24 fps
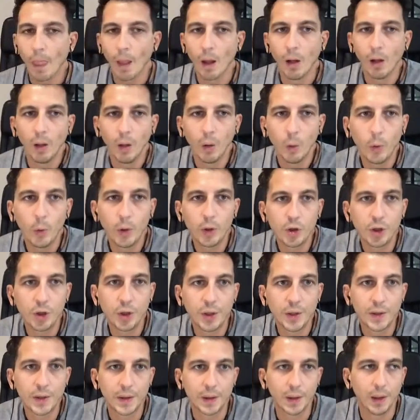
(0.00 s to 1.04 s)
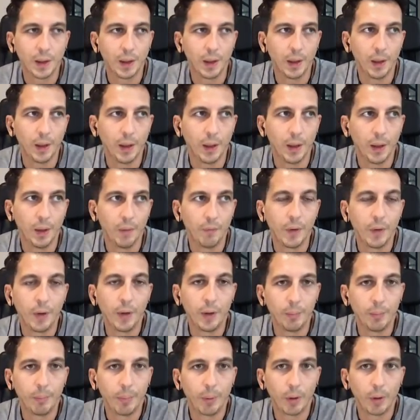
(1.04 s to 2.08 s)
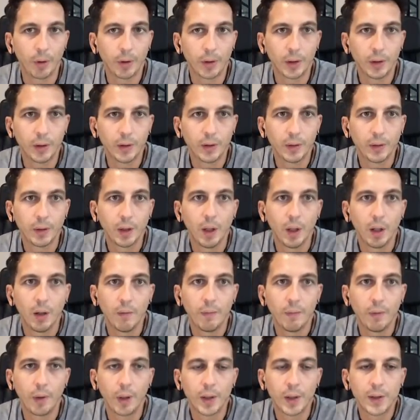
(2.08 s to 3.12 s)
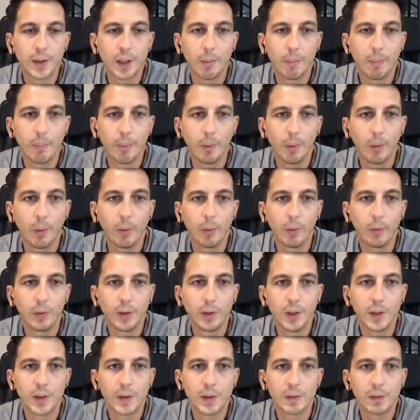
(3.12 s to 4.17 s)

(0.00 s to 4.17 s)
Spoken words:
which is very important. For example, this